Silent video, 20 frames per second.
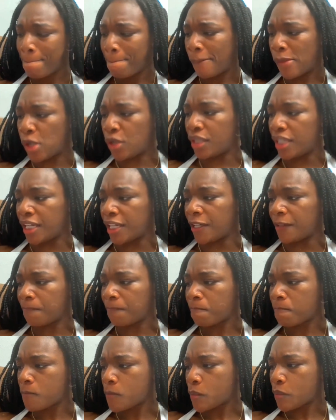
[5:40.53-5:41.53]
on there.
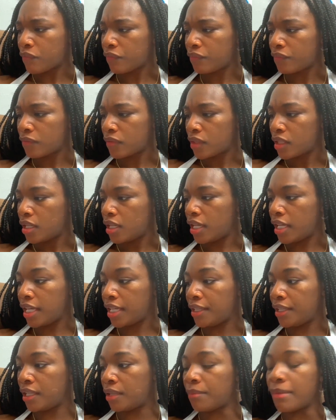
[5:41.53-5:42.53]

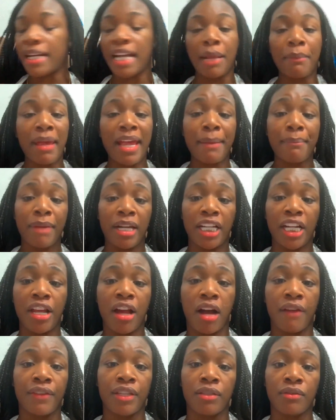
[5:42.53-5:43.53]
And I make money
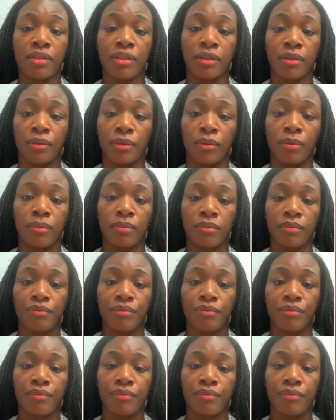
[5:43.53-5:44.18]
off YouTube.